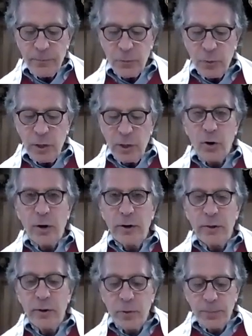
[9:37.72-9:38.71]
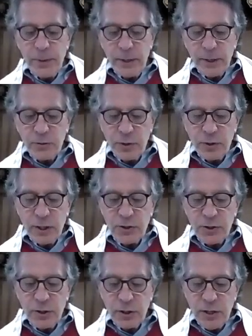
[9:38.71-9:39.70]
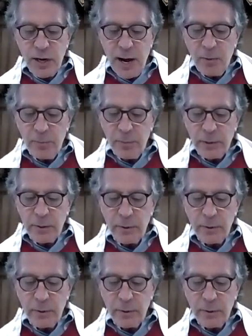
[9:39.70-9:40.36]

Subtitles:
We learn in the rabbinic tradition, the Talmud,